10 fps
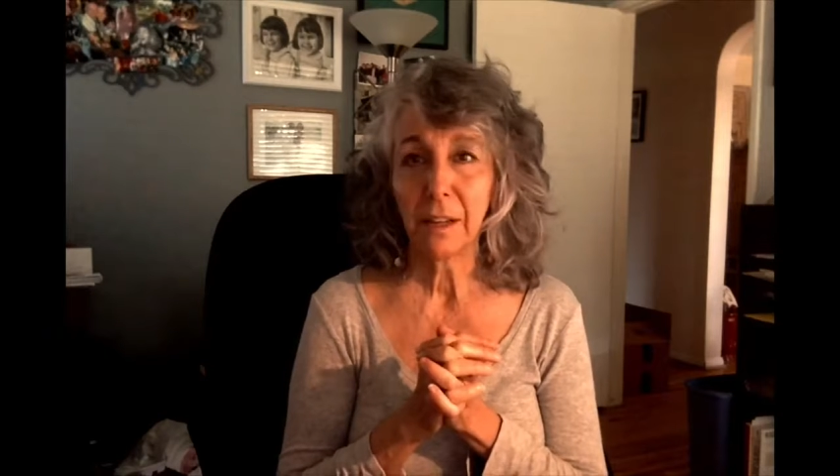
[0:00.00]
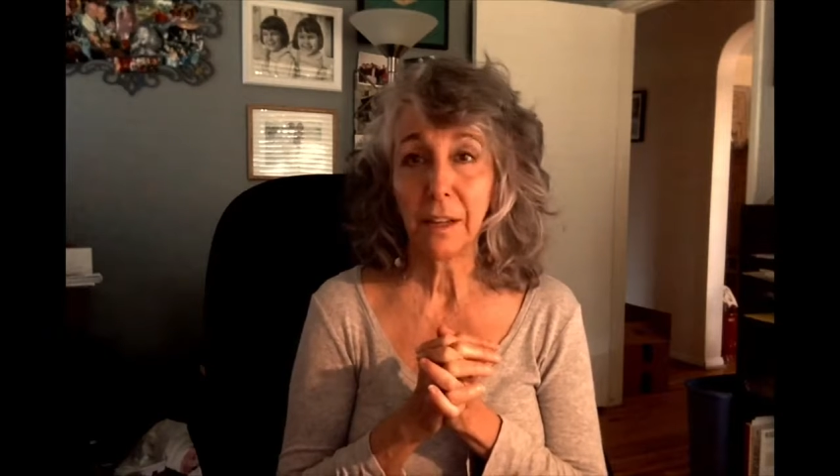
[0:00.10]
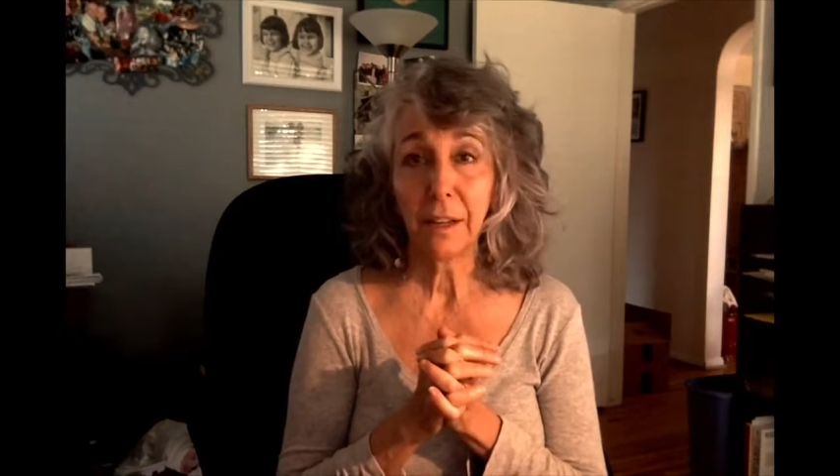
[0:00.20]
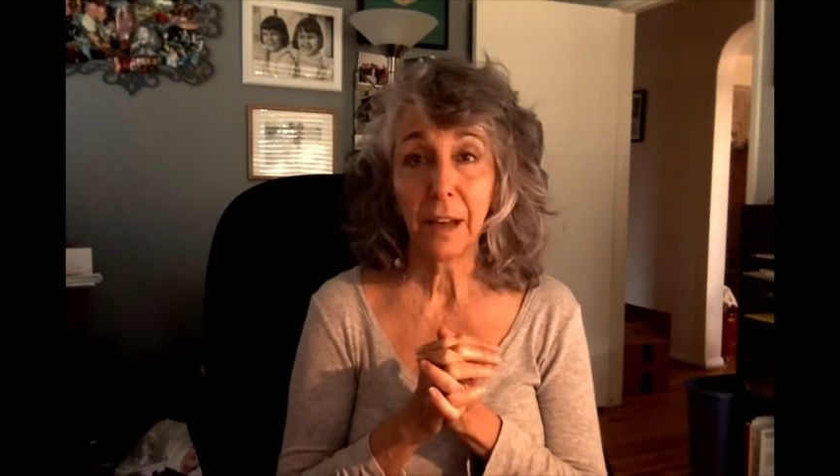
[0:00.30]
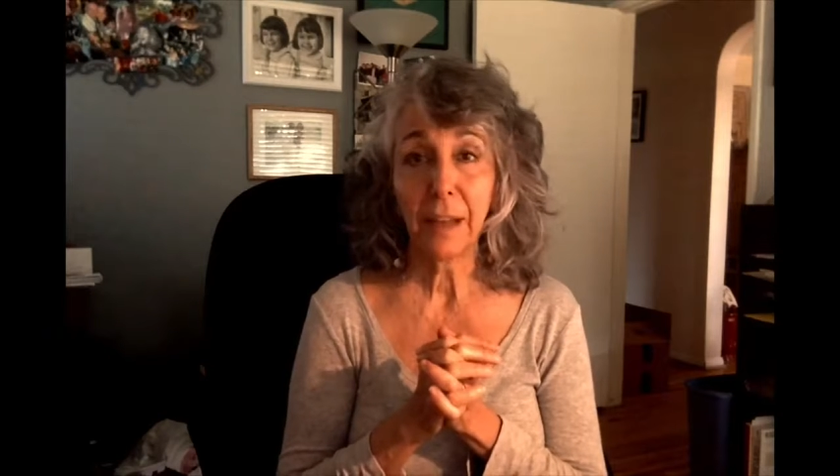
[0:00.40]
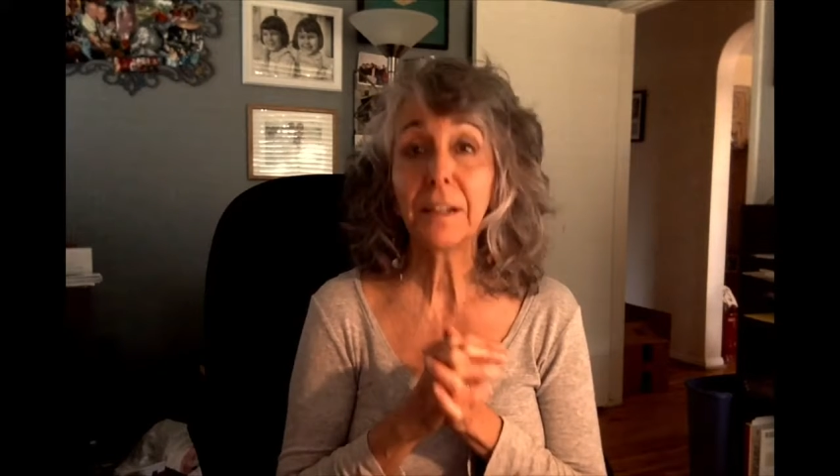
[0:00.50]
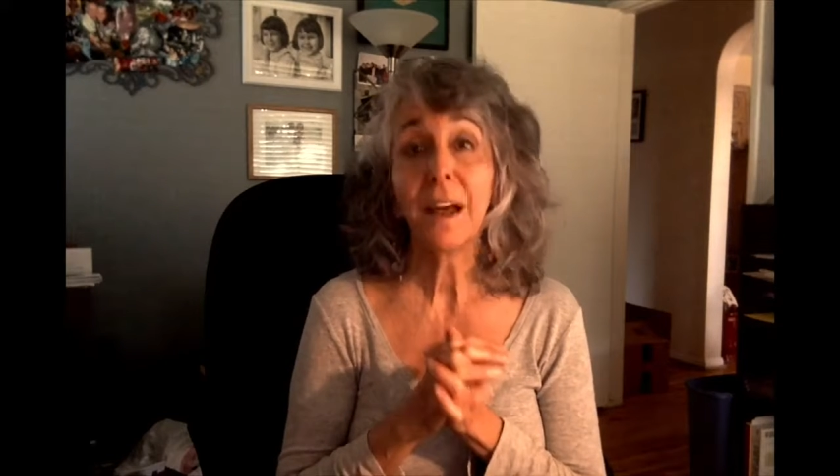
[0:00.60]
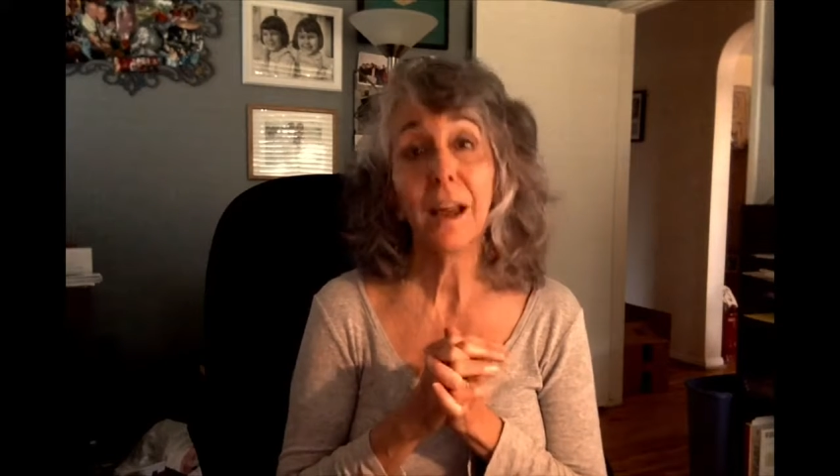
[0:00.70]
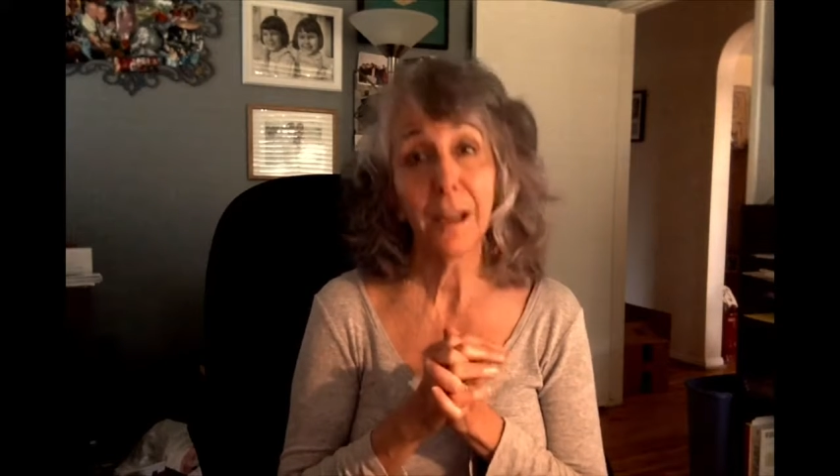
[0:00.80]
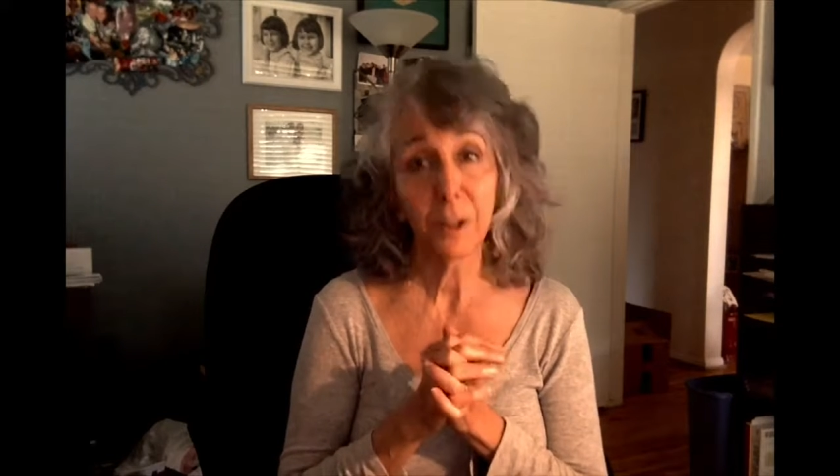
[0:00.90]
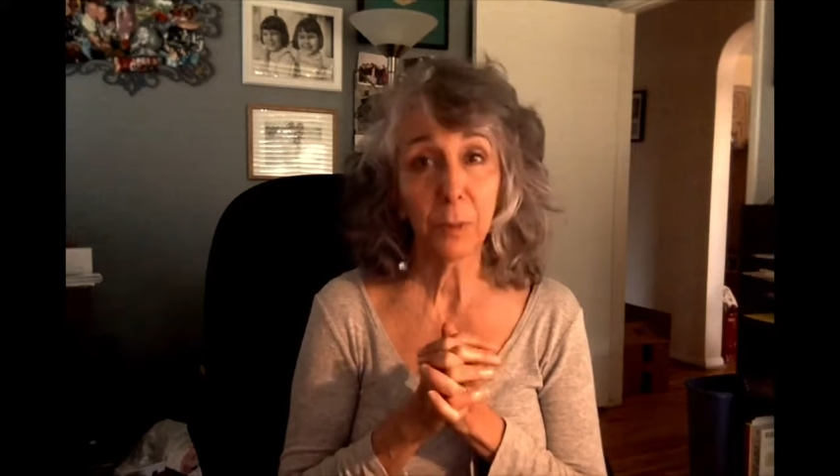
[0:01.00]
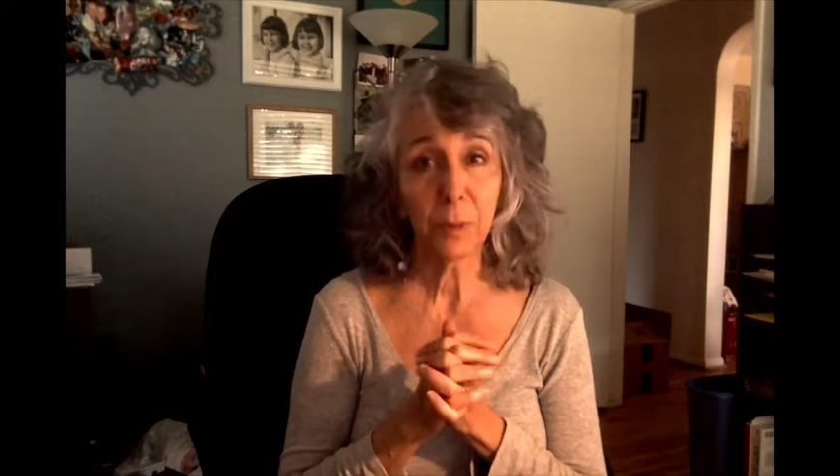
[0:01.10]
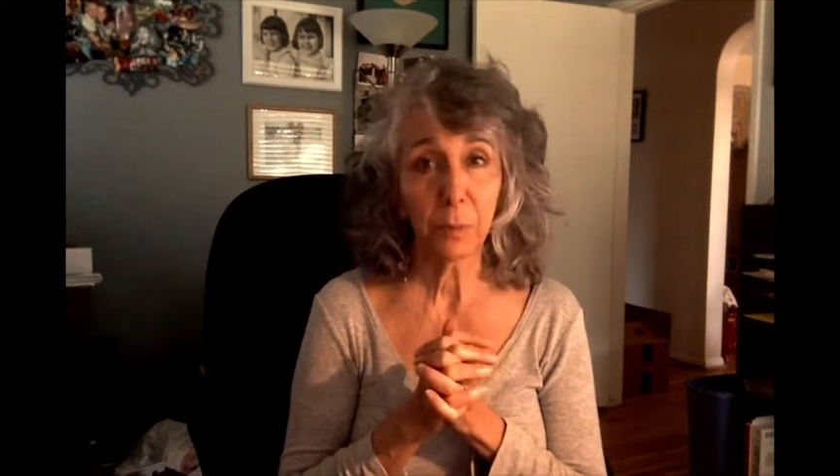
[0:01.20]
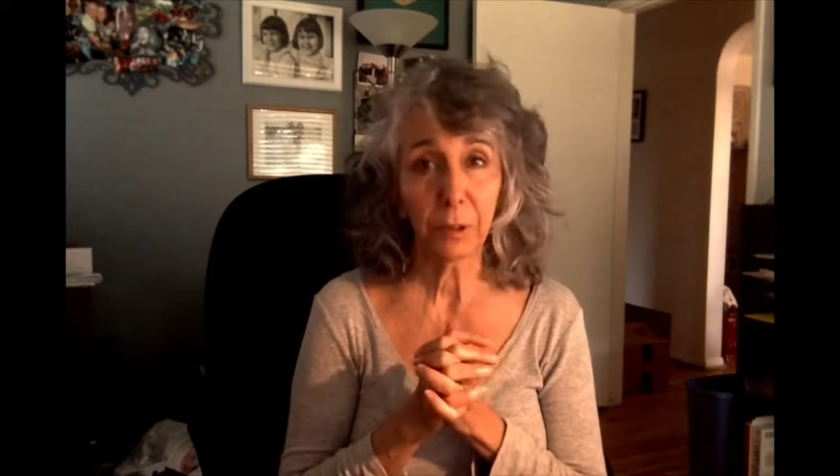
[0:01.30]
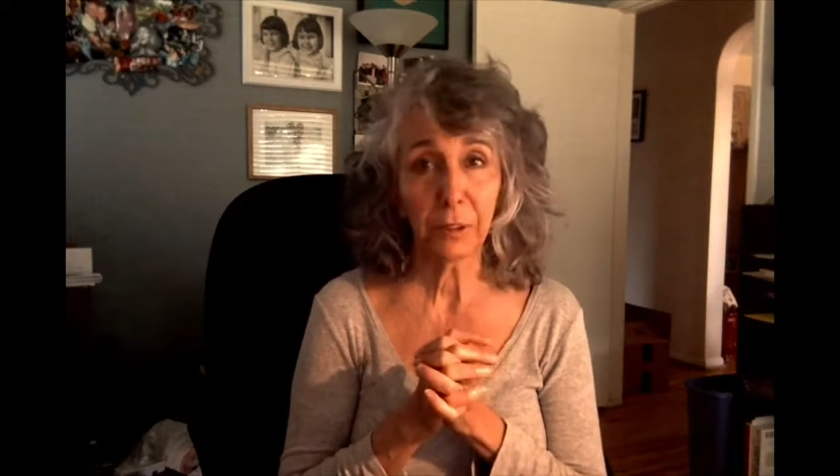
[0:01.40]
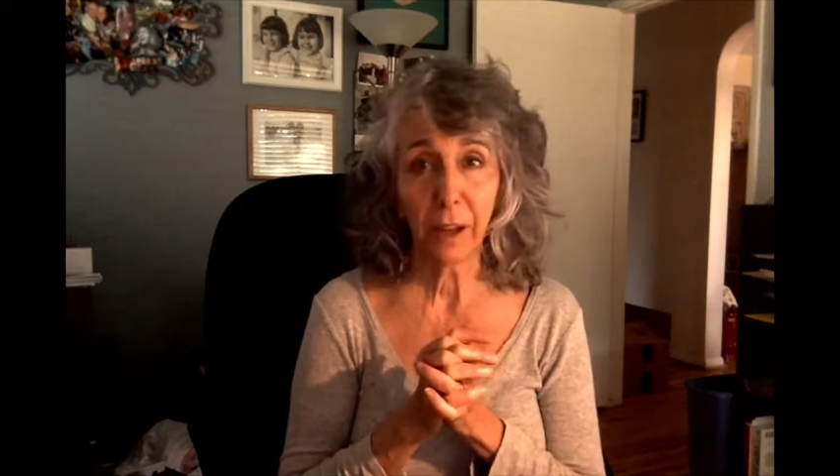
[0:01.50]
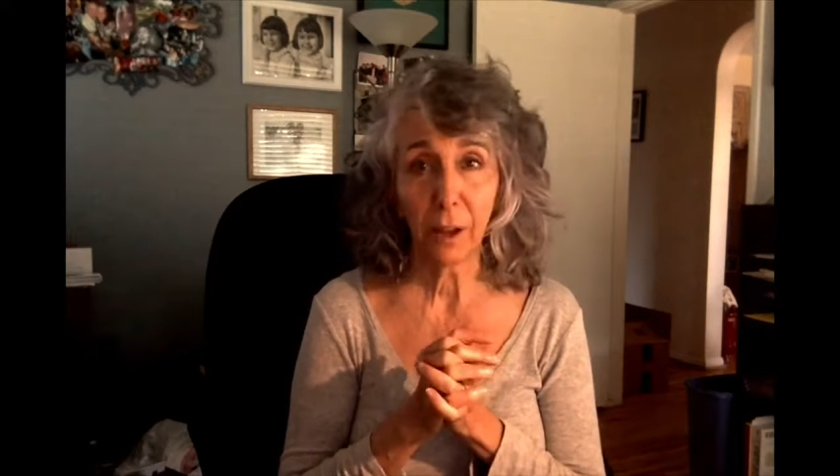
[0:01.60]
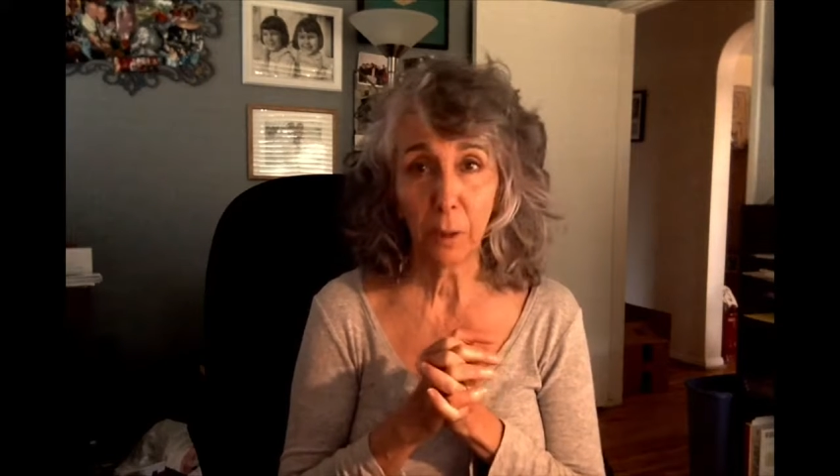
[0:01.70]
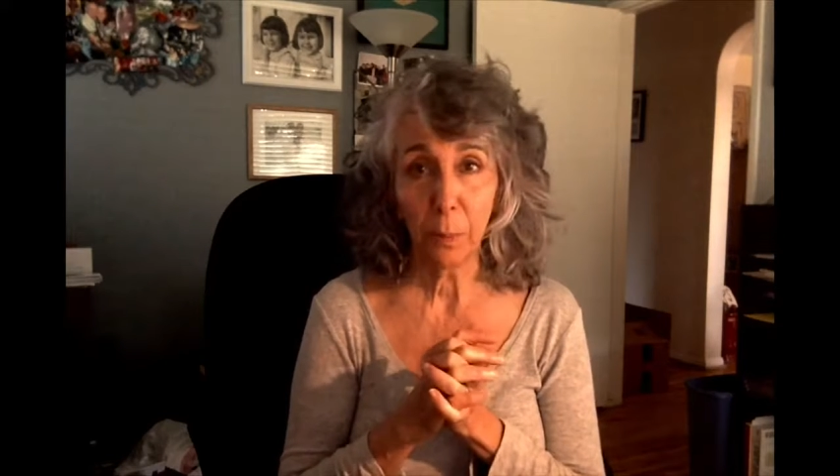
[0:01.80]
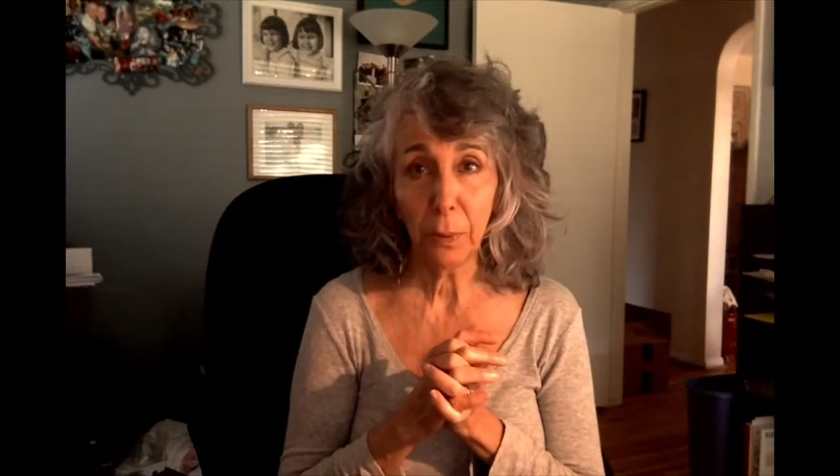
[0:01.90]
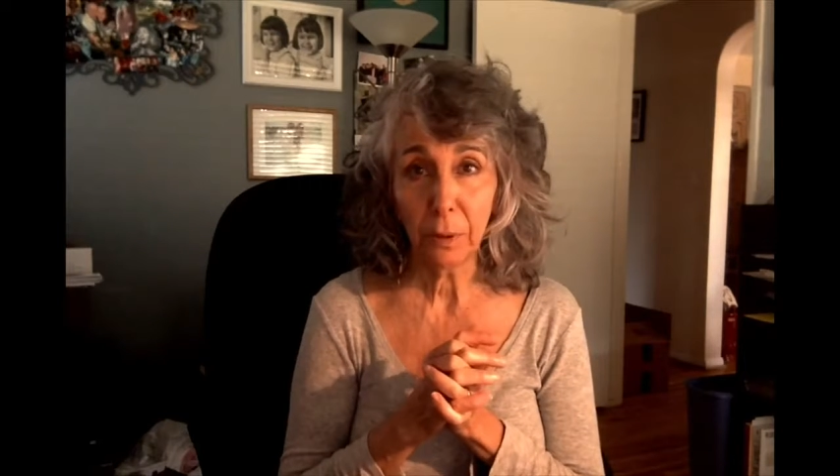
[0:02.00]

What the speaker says: I can hire people to help,